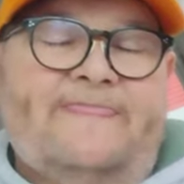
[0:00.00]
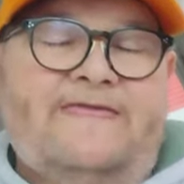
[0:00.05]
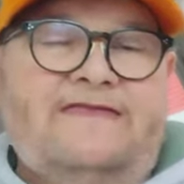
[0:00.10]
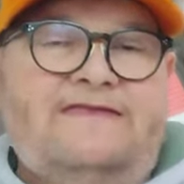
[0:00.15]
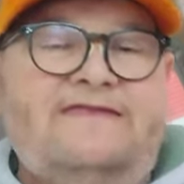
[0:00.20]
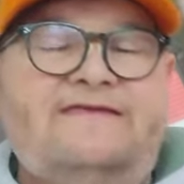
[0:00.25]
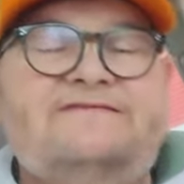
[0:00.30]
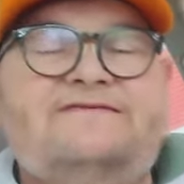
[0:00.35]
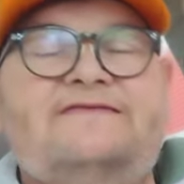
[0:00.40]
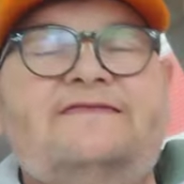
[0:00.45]

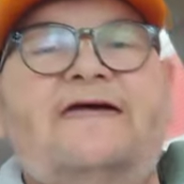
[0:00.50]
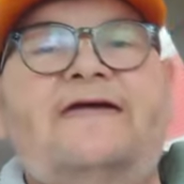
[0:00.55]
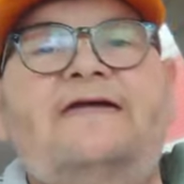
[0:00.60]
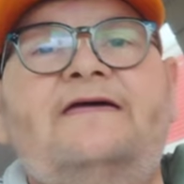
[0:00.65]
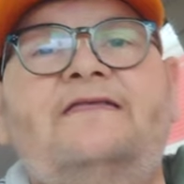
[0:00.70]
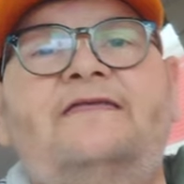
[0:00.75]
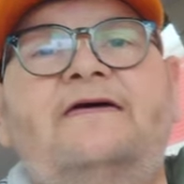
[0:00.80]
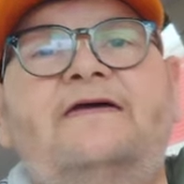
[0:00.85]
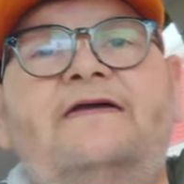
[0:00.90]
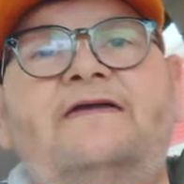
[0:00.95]
in this day
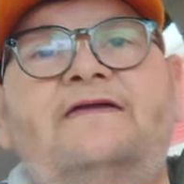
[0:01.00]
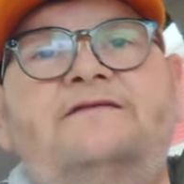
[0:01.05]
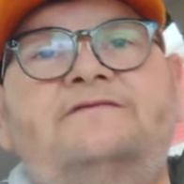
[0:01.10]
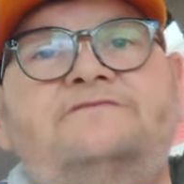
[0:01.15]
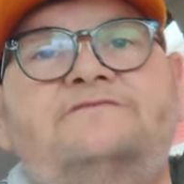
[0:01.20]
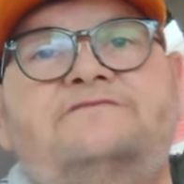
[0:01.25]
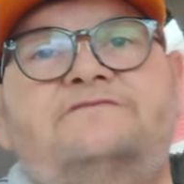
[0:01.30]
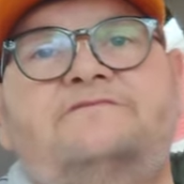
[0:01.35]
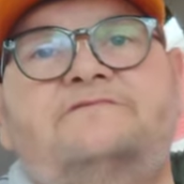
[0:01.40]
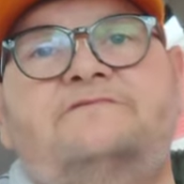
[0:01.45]
and
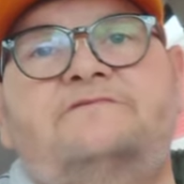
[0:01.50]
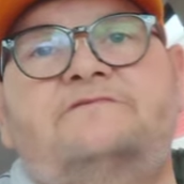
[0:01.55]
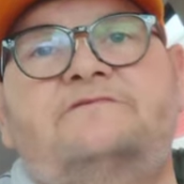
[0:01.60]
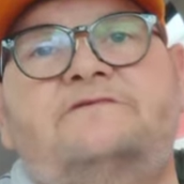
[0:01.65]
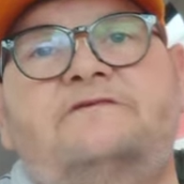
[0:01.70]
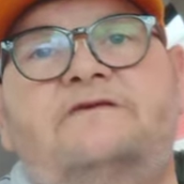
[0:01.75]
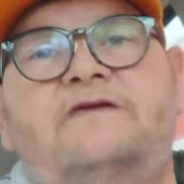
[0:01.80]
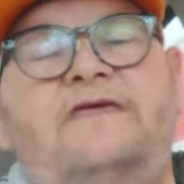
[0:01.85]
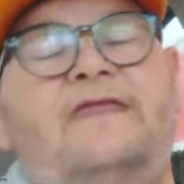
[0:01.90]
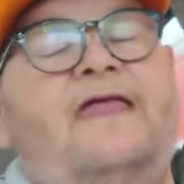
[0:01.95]
age,
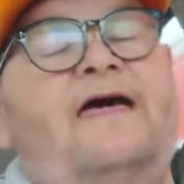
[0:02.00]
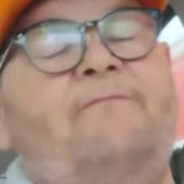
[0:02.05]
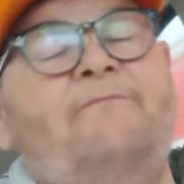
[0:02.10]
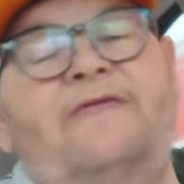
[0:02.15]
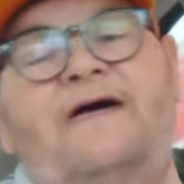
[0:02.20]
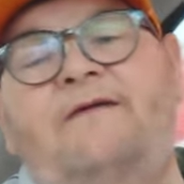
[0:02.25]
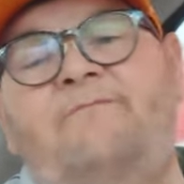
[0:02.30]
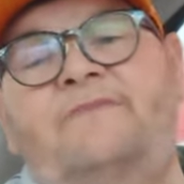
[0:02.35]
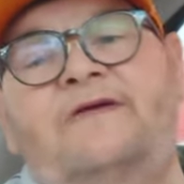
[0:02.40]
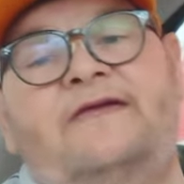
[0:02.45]
and I'm
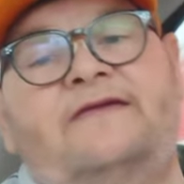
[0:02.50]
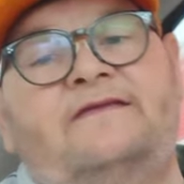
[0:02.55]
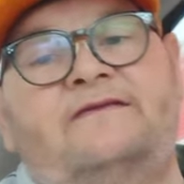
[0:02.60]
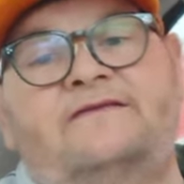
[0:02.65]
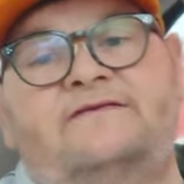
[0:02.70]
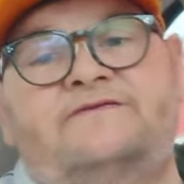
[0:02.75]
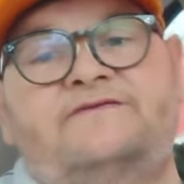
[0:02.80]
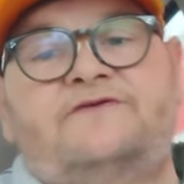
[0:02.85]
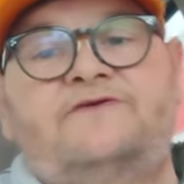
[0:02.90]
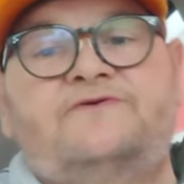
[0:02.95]
not making
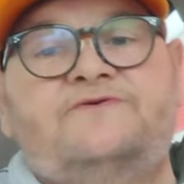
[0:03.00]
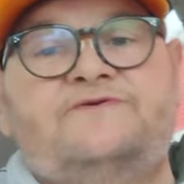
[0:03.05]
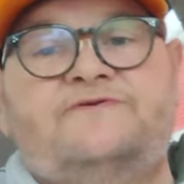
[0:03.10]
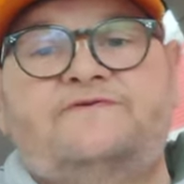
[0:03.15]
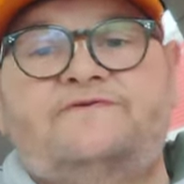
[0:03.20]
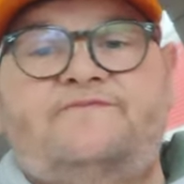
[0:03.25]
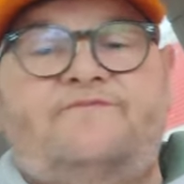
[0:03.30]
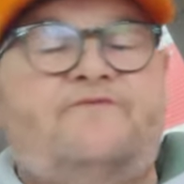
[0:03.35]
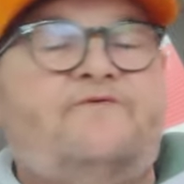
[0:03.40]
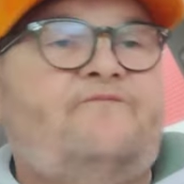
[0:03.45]

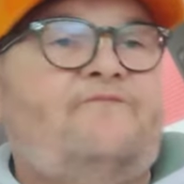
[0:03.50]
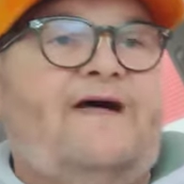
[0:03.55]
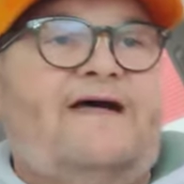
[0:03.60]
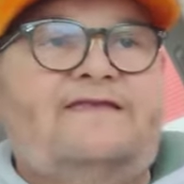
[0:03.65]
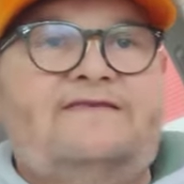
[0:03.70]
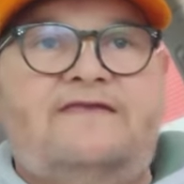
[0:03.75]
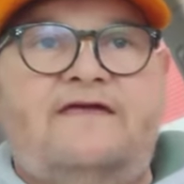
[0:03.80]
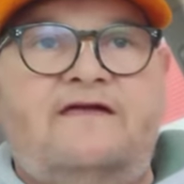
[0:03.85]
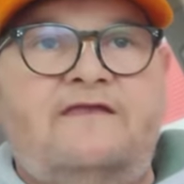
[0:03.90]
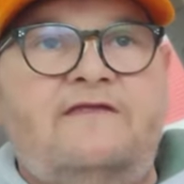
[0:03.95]
excuses for
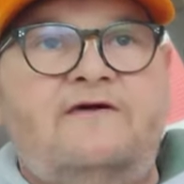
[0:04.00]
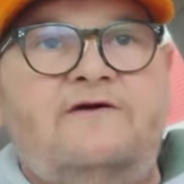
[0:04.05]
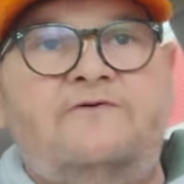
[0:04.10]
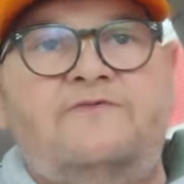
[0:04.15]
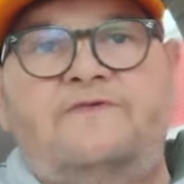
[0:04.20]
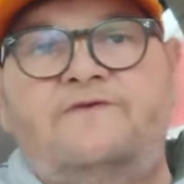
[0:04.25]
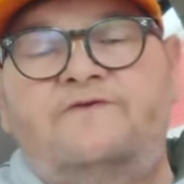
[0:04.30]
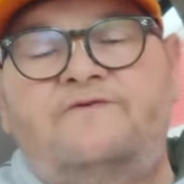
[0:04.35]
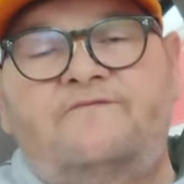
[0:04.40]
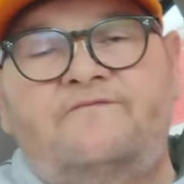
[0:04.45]
Vitello,
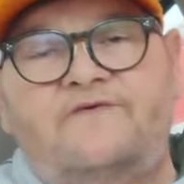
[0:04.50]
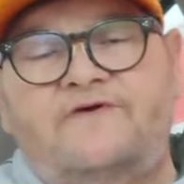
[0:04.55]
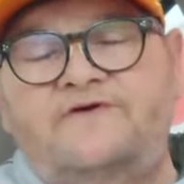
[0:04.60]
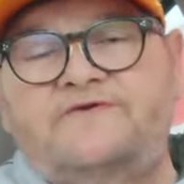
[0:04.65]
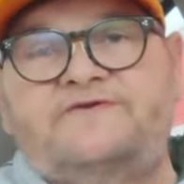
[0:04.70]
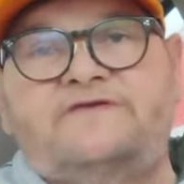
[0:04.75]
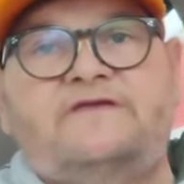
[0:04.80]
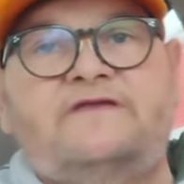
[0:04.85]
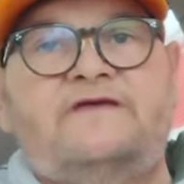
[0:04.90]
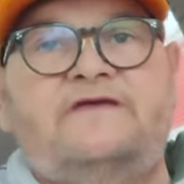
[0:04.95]
the
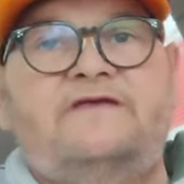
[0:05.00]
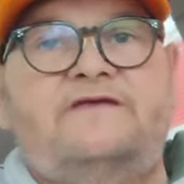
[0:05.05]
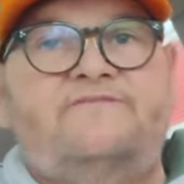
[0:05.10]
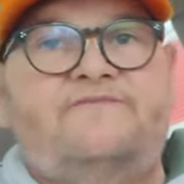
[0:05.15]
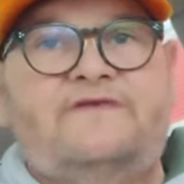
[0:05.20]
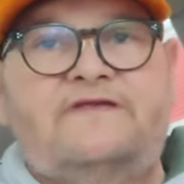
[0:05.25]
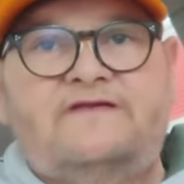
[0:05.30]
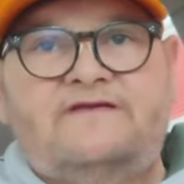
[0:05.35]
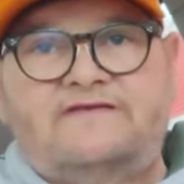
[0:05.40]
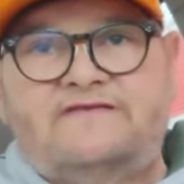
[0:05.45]
University
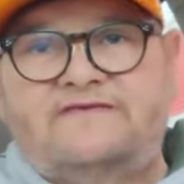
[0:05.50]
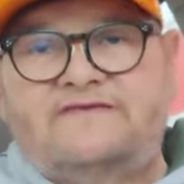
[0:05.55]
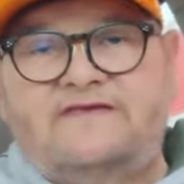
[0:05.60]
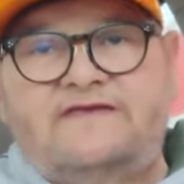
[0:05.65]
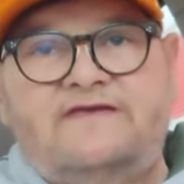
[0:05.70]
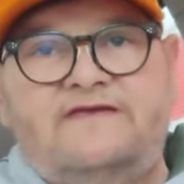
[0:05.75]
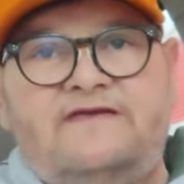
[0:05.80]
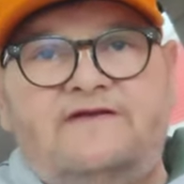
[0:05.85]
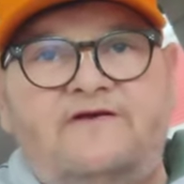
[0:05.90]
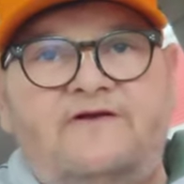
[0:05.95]
of
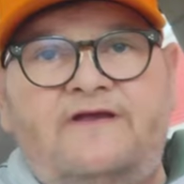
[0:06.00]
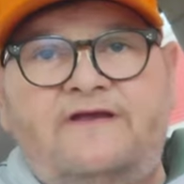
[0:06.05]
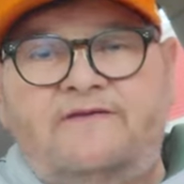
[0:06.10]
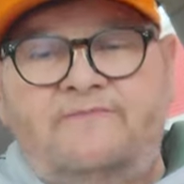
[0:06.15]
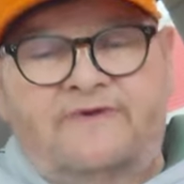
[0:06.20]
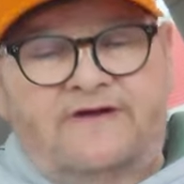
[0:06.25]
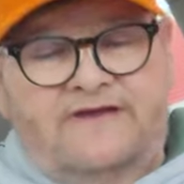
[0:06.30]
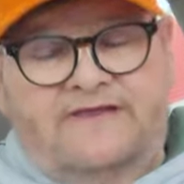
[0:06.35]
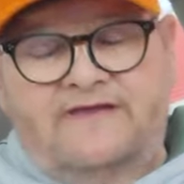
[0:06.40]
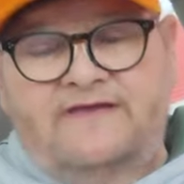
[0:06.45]
Tennessee, or
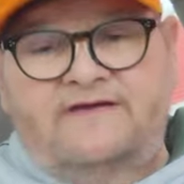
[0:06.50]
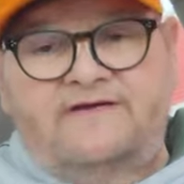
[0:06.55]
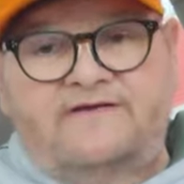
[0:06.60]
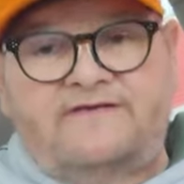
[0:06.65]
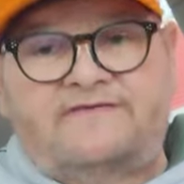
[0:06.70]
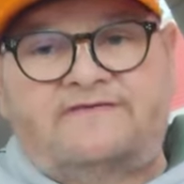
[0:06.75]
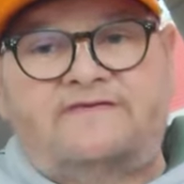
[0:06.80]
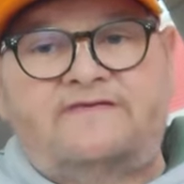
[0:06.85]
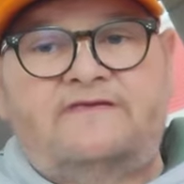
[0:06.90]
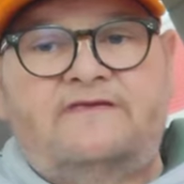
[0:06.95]
anybody
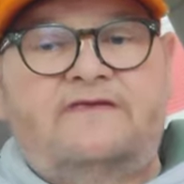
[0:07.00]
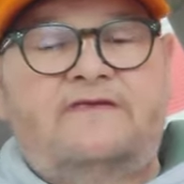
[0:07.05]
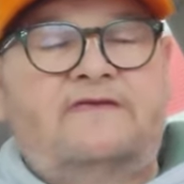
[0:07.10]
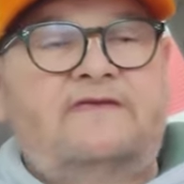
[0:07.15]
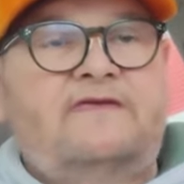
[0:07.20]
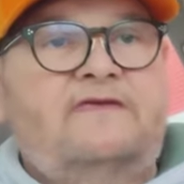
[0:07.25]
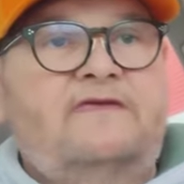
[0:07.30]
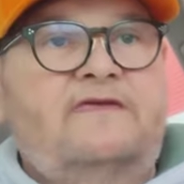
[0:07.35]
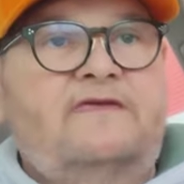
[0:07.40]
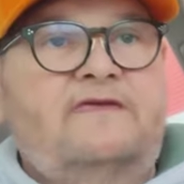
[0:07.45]
else.
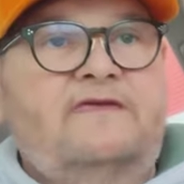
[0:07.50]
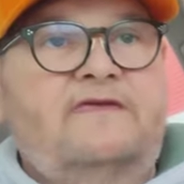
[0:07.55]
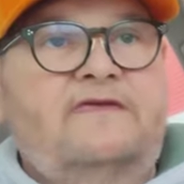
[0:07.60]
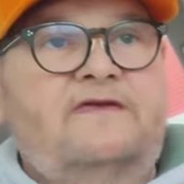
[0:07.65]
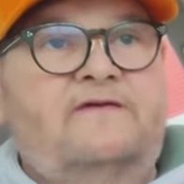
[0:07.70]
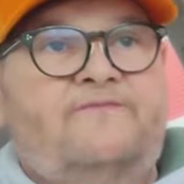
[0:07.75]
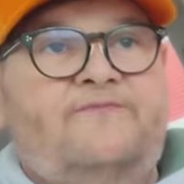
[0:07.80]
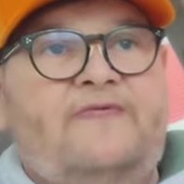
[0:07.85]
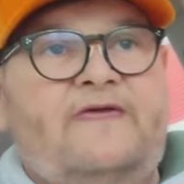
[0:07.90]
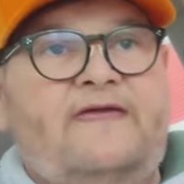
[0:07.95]

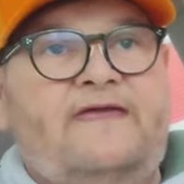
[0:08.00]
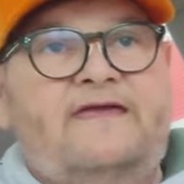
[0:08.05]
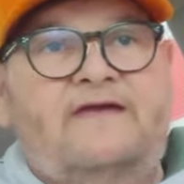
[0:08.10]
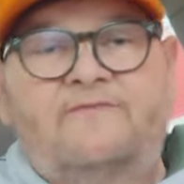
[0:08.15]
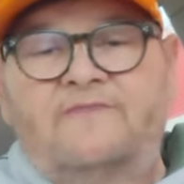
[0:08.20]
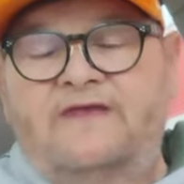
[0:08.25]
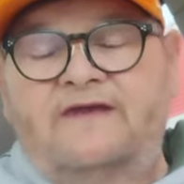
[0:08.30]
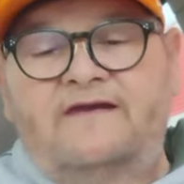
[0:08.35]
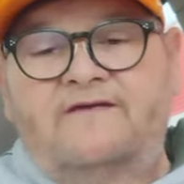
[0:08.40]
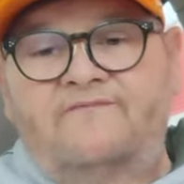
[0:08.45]
If they
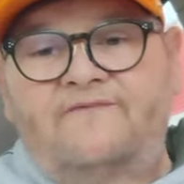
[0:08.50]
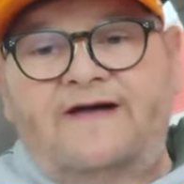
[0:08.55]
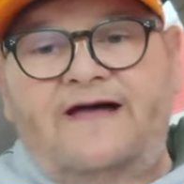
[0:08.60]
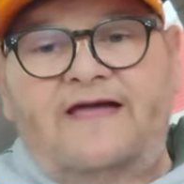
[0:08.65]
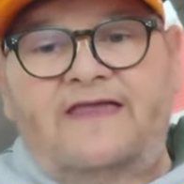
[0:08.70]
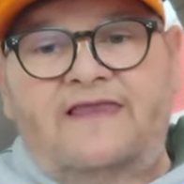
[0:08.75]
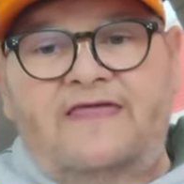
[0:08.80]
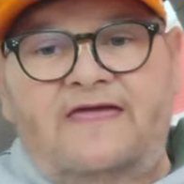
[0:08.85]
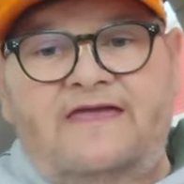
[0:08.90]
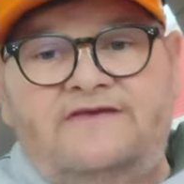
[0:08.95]
committed a
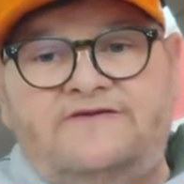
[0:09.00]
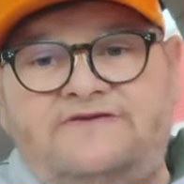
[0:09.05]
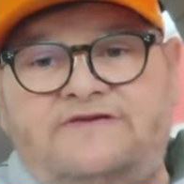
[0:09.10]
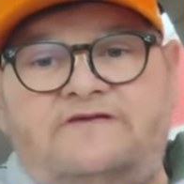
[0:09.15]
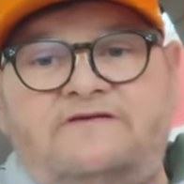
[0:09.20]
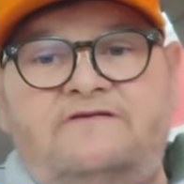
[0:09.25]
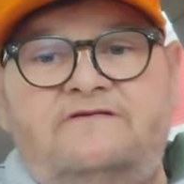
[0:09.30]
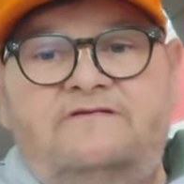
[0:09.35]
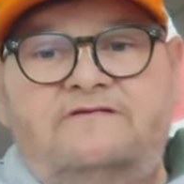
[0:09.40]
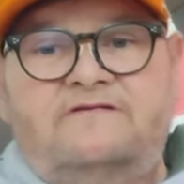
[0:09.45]

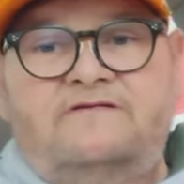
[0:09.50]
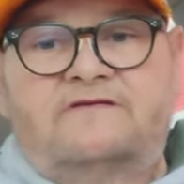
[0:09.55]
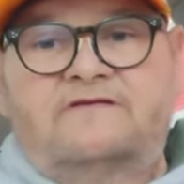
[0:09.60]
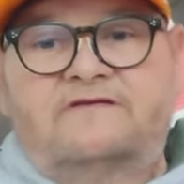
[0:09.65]
violation,